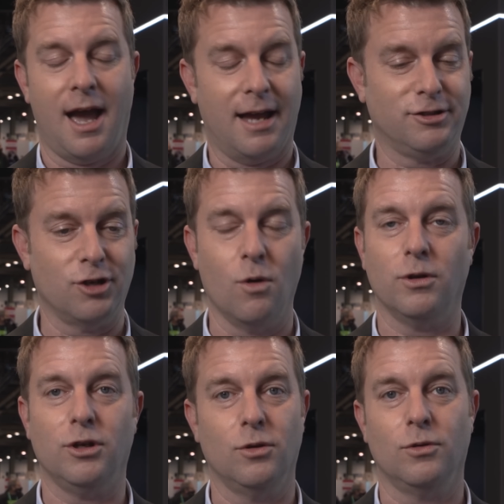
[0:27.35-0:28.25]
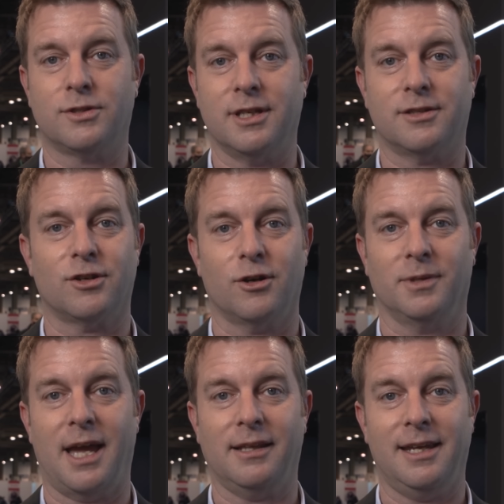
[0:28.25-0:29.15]
I don't use this
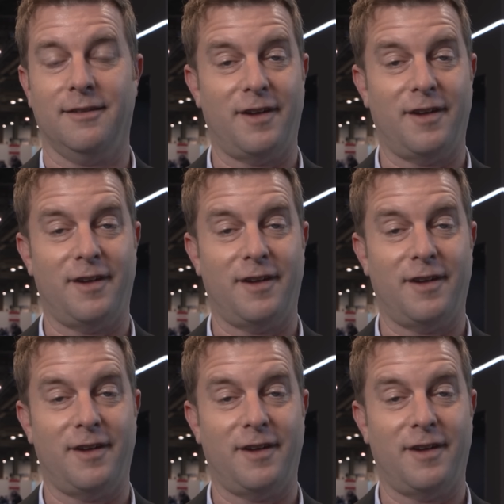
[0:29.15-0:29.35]
term lightly.